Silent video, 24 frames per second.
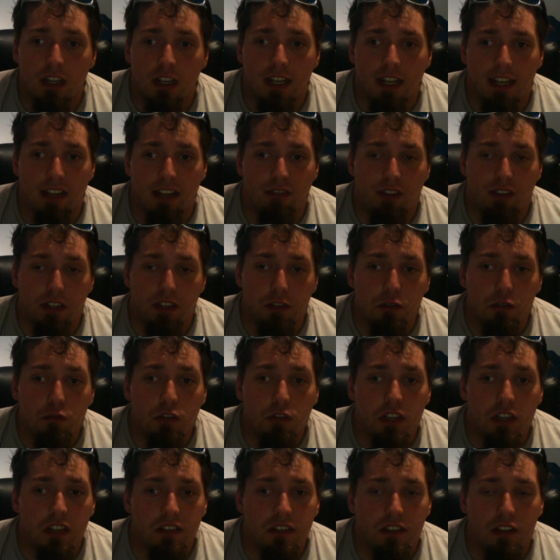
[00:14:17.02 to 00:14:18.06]
if I do
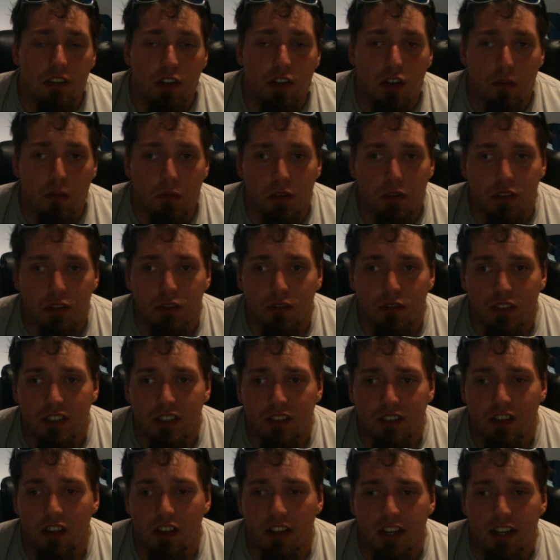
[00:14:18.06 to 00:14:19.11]
continue to pursue
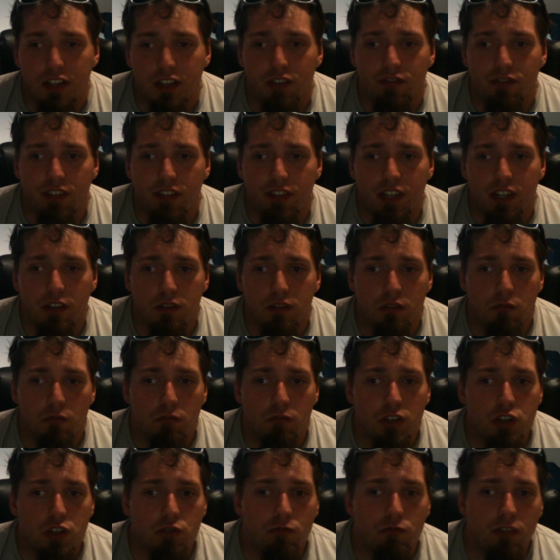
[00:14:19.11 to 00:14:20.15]
these collection videos,
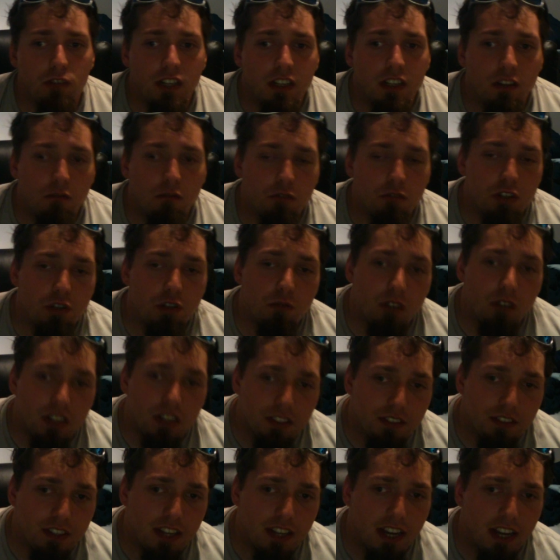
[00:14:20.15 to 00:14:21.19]
which one would you want to
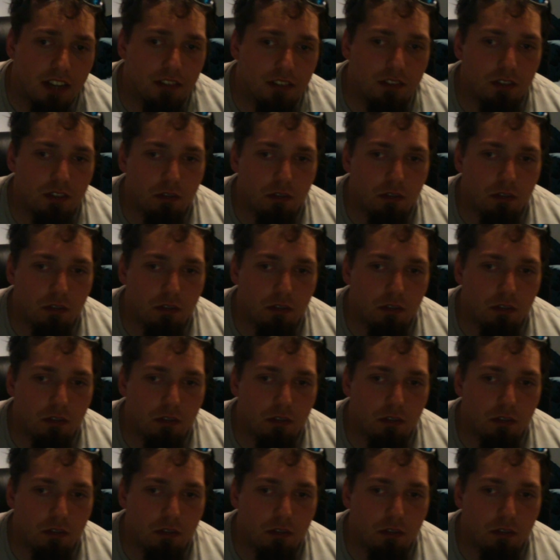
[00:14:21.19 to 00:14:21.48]
see next?